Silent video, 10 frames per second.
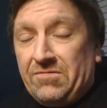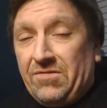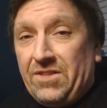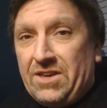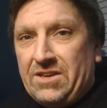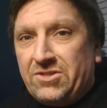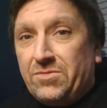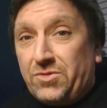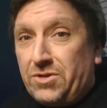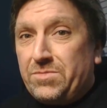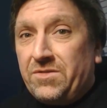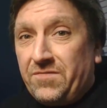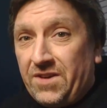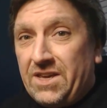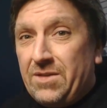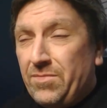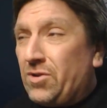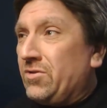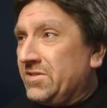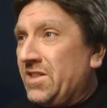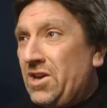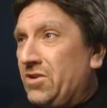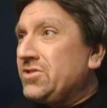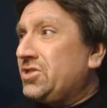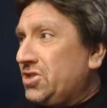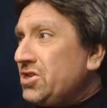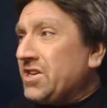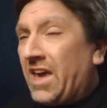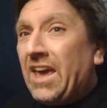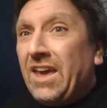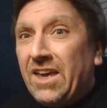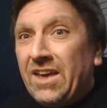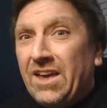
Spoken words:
the subscription fee because they are studying